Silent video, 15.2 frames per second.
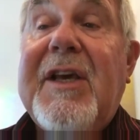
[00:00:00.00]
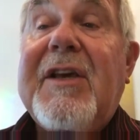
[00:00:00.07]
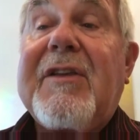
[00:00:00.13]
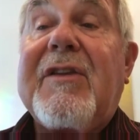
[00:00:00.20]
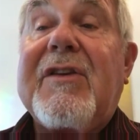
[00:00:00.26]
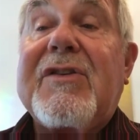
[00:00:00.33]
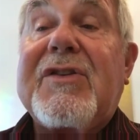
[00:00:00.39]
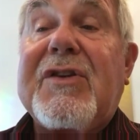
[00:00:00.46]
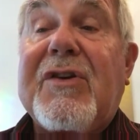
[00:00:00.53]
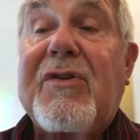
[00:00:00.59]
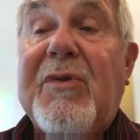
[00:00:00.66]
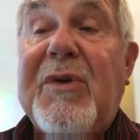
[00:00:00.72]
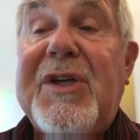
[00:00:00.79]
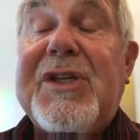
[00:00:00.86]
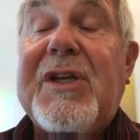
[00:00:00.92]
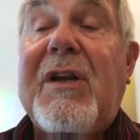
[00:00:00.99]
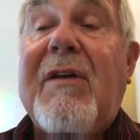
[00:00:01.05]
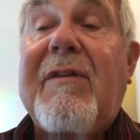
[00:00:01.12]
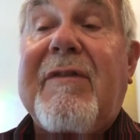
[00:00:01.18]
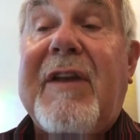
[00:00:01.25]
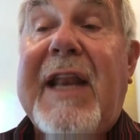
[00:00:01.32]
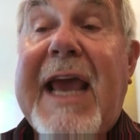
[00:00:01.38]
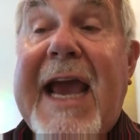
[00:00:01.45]
the secretion
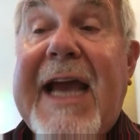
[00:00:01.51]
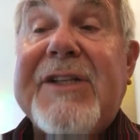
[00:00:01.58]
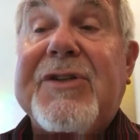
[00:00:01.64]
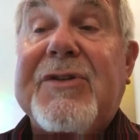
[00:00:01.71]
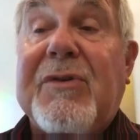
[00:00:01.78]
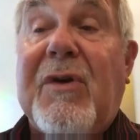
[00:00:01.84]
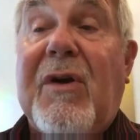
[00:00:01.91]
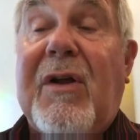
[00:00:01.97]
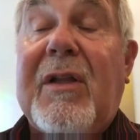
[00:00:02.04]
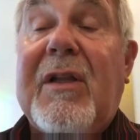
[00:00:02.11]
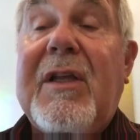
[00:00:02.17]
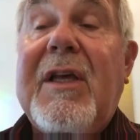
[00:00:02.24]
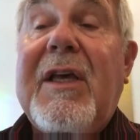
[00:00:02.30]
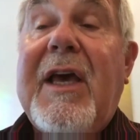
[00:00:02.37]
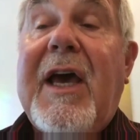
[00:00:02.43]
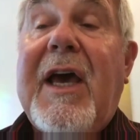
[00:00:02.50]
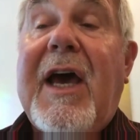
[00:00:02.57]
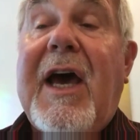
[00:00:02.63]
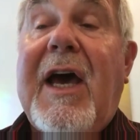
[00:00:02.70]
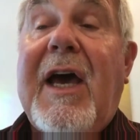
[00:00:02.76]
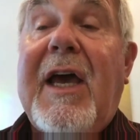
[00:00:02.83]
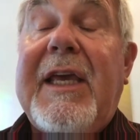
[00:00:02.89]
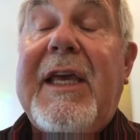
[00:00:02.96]
of natural
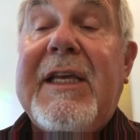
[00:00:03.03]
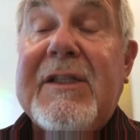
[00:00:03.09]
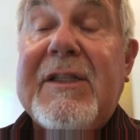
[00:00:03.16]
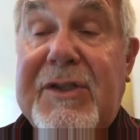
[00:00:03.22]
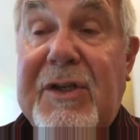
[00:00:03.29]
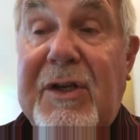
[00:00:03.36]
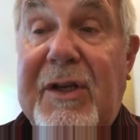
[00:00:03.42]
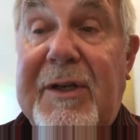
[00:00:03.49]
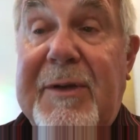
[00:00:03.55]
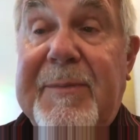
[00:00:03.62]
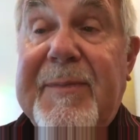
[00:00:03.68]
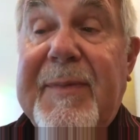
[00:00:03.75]
insulin,